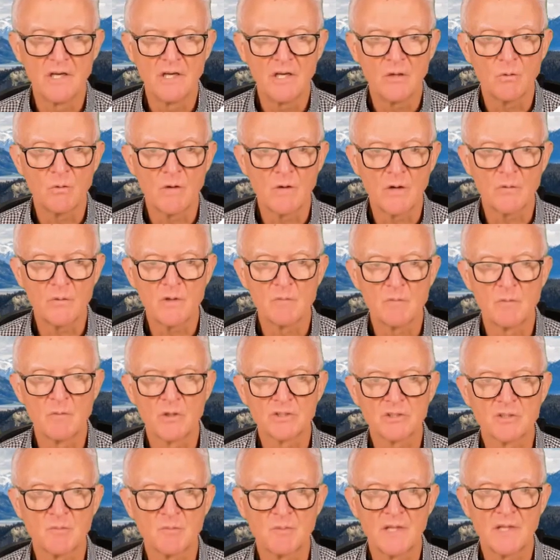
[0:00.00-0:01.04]
Well, we
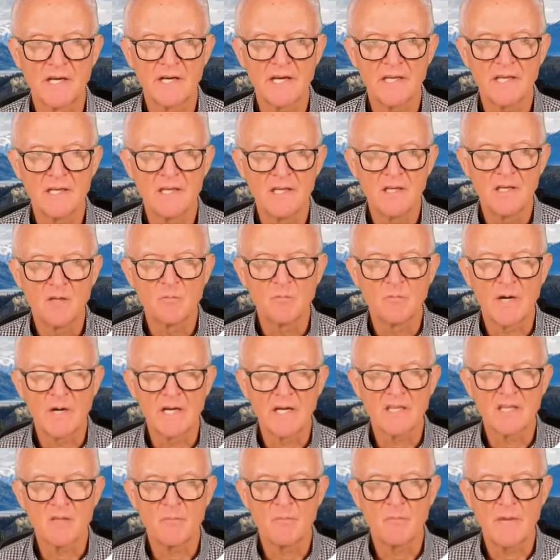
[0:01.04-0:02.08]
multiply by
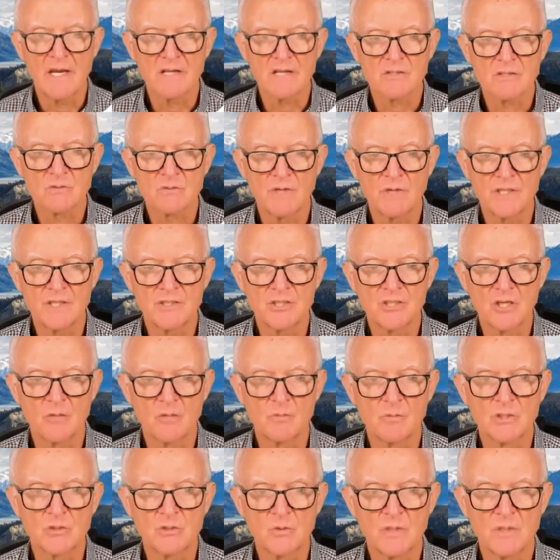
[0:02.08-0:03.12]
the mass ratio
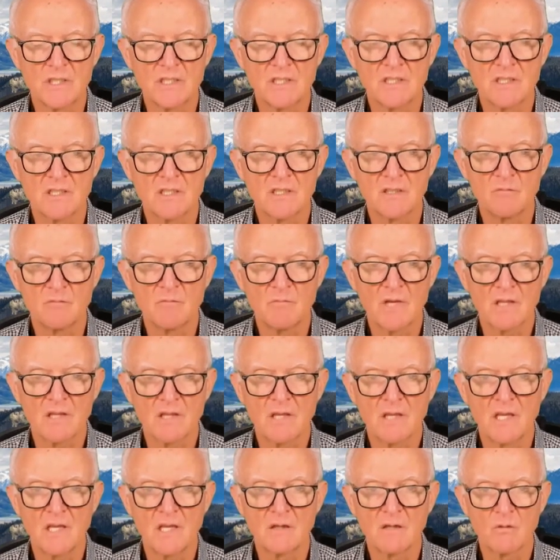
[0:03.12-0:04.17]
between
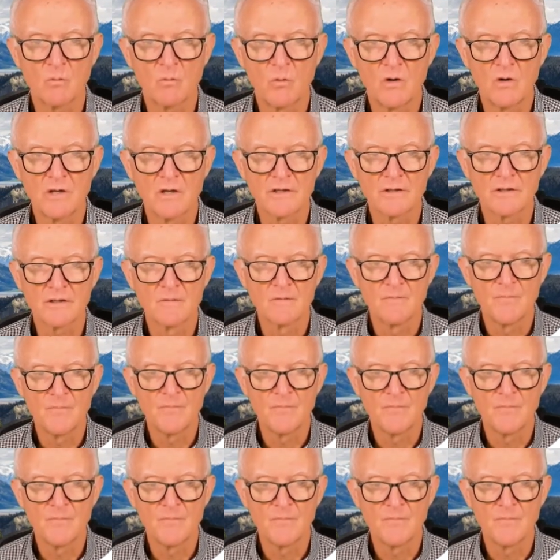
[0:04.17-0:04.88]
methane and water,